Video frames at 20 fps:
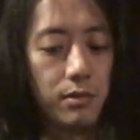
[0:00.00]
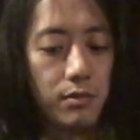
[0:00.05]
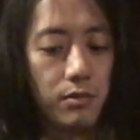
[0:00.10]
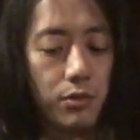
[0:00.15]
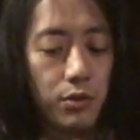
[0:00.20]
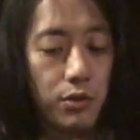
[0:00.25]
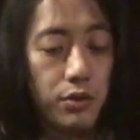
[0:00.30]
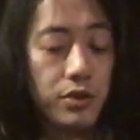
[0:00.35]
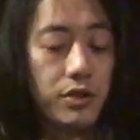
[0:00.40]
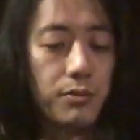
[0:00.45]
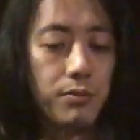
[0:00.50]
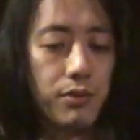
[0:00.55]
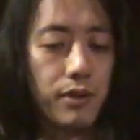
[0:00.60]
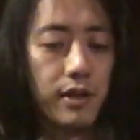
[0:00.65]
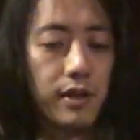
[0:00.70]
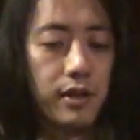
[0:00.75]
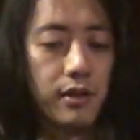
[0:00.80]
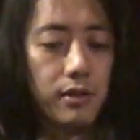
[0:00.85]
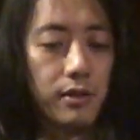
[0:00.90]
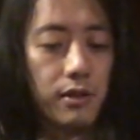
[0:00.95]
learn to
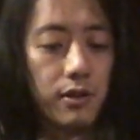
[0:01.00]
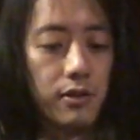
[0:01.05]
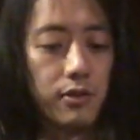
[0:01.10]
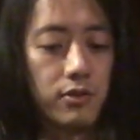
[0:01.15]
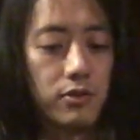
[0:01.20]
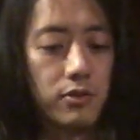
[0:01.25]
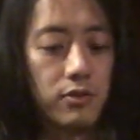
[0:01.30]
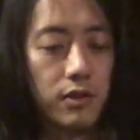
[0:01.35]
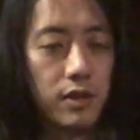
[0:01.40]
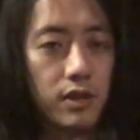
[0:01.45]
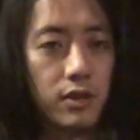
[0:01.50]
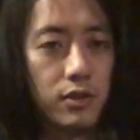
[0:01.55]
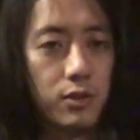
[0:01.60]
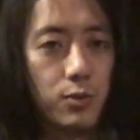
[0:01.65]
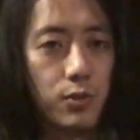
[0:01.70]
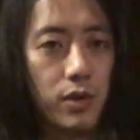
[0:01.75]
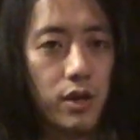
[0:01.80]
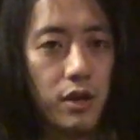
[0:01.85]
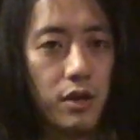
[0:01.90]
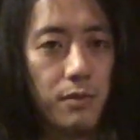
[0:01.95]
play the strings
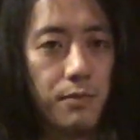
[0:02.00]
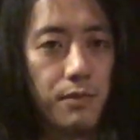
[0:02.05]
well.